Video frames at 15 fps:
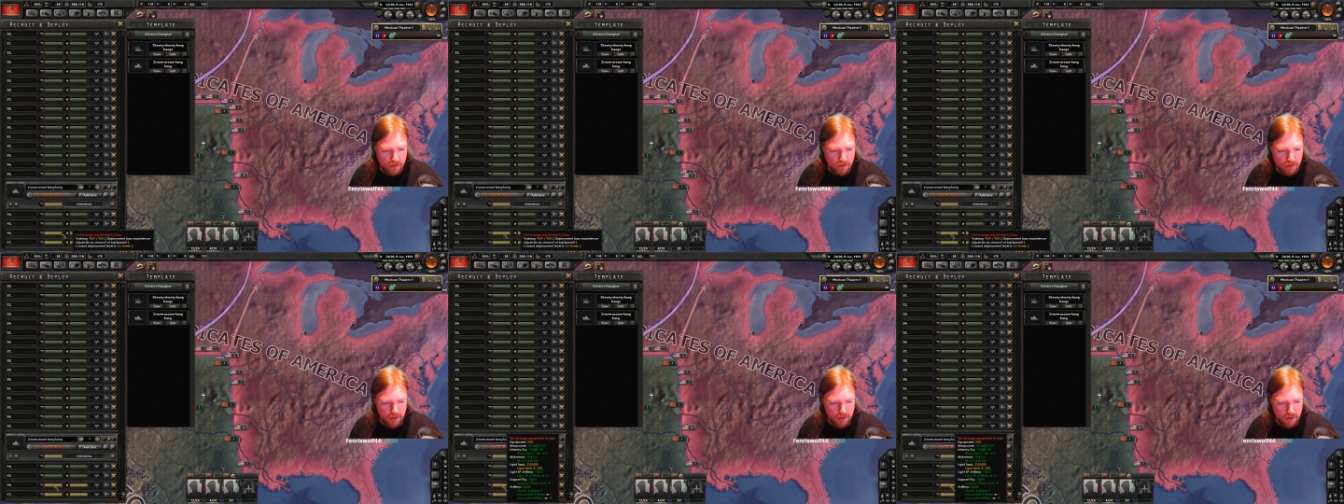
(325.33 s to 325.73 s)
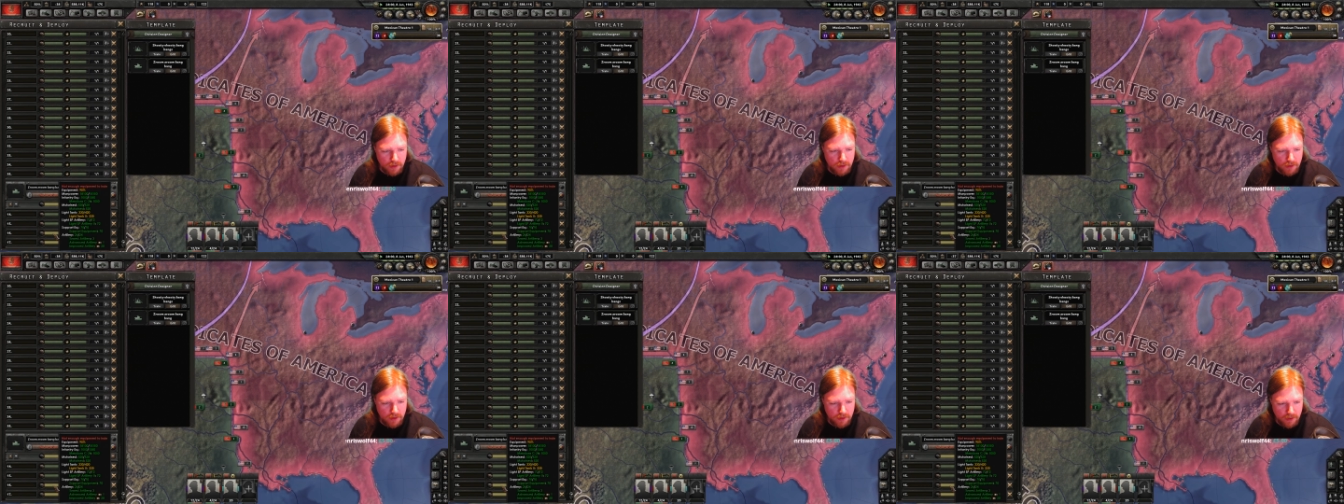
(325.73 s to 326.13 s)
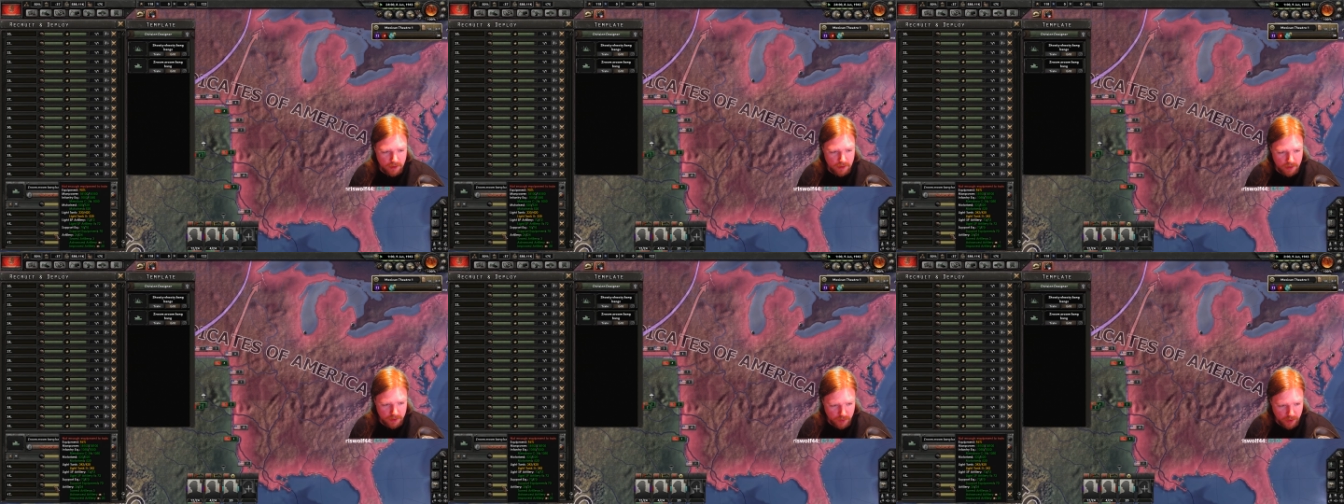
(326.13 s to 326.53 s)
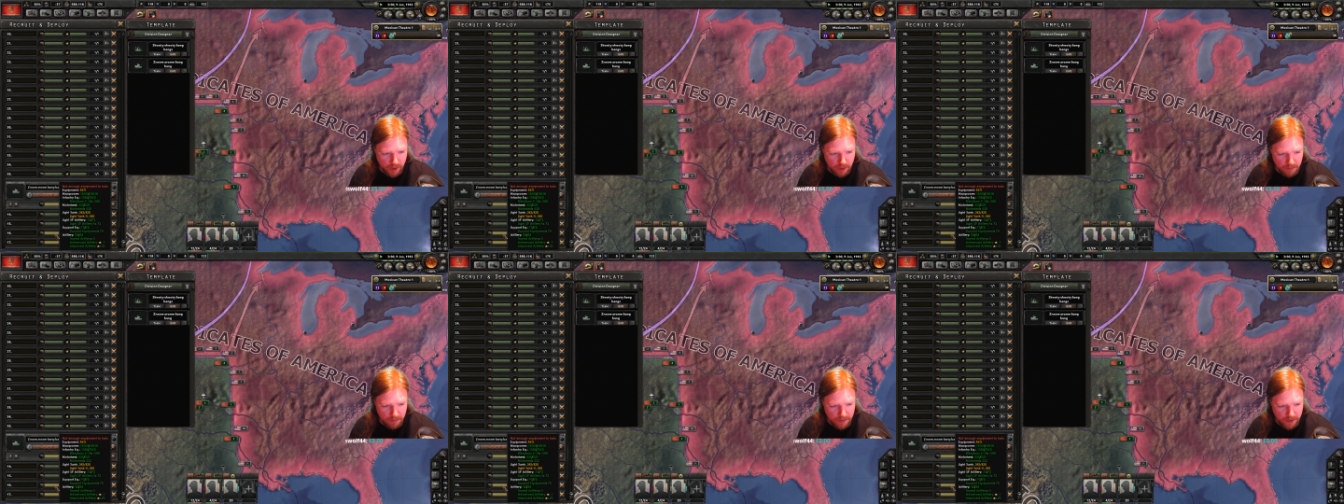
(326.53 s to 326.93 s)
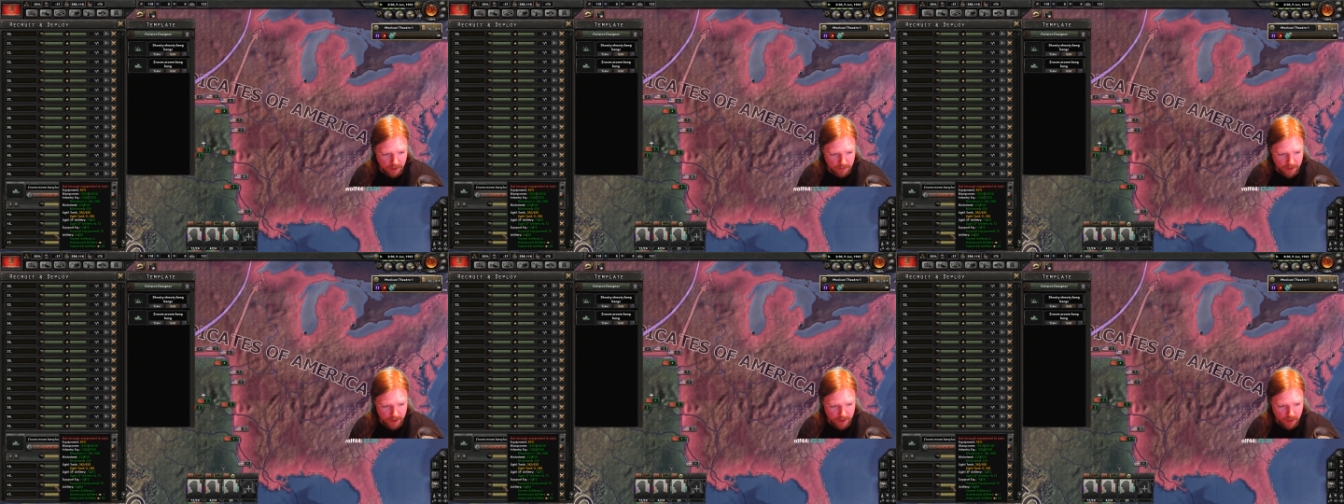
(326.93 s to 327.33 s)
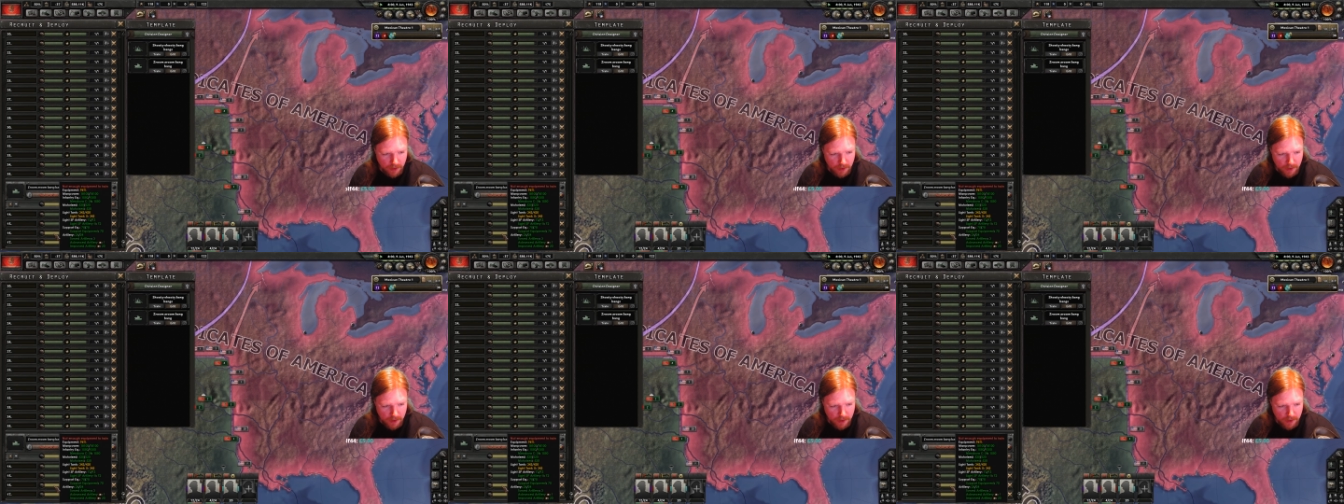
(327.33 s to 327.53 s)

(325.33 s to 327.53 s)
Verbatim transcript: And what are you complaining about?